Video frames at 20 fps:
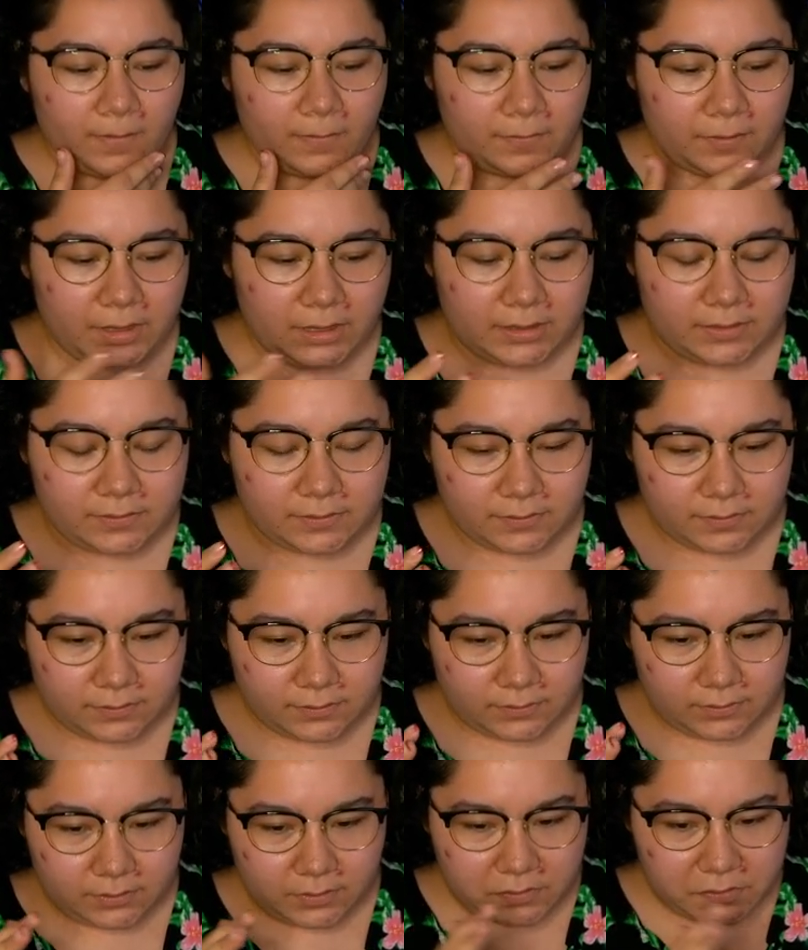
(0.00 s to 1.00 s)
Okay,
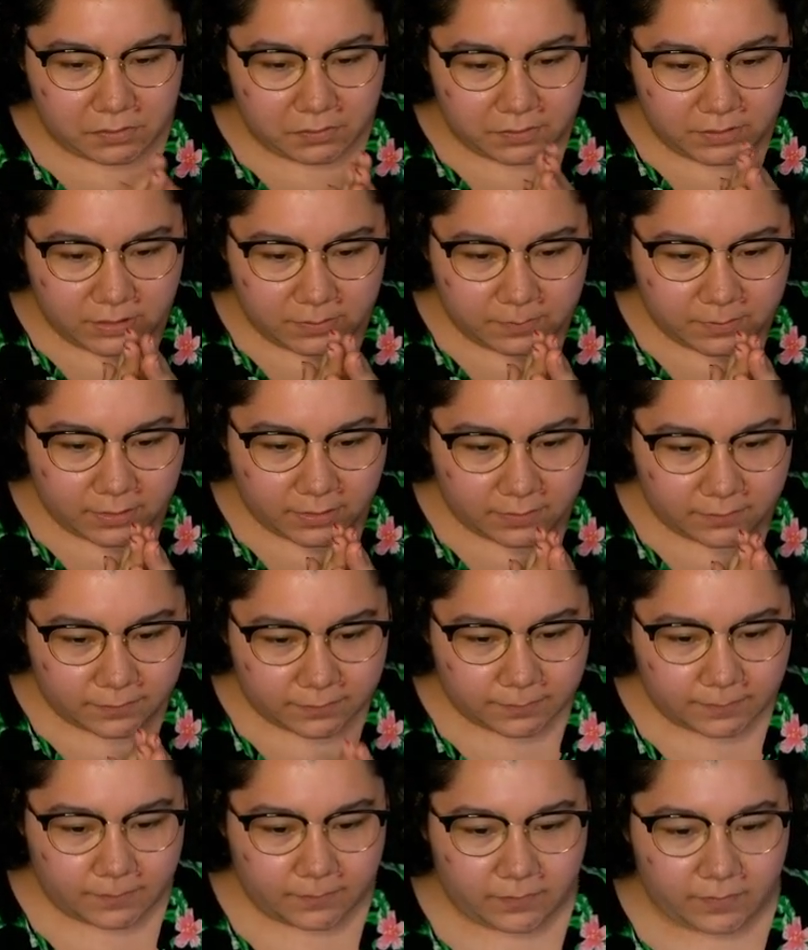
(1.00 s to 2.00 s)
let's do a deep dive.
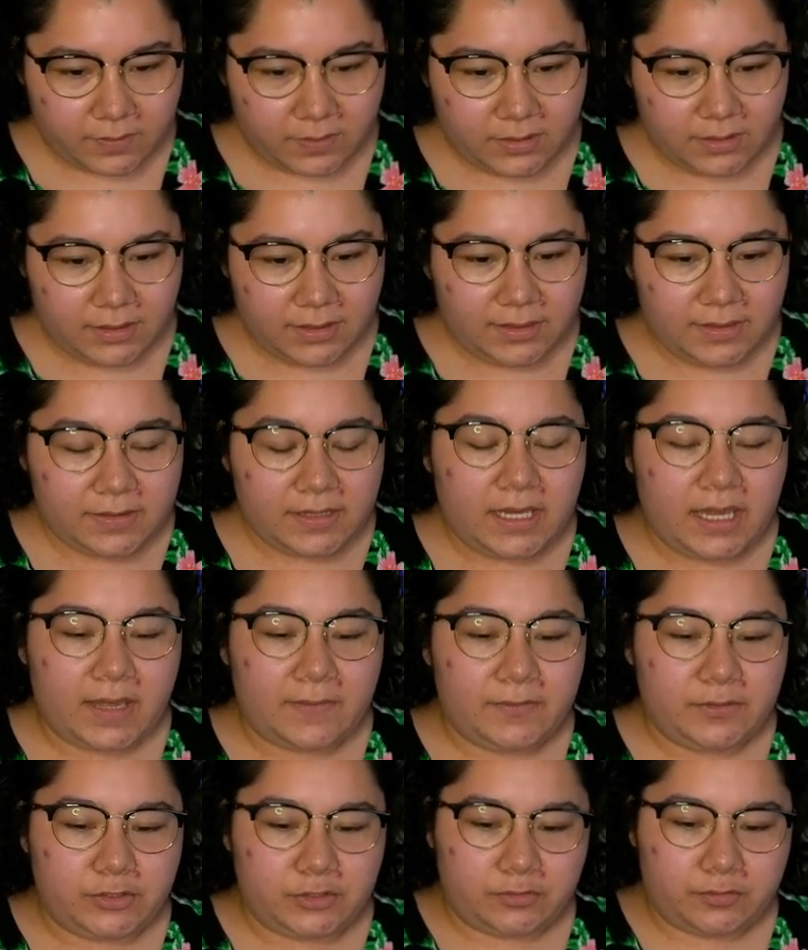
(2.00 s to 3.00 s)
They
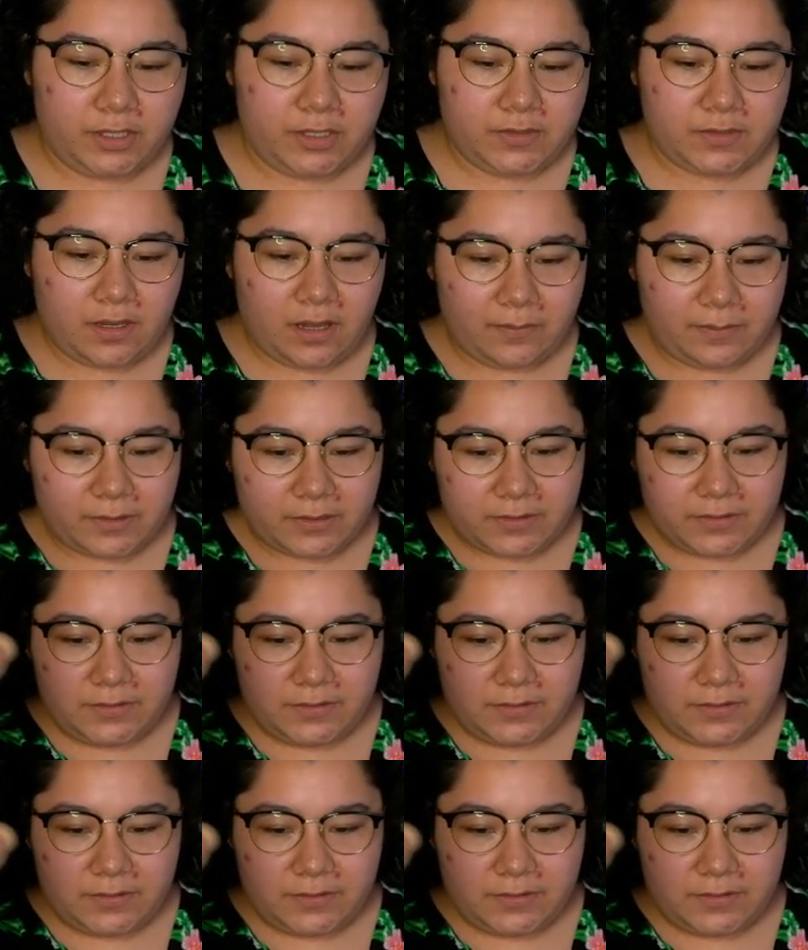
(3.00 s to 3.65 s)
have a tree topper.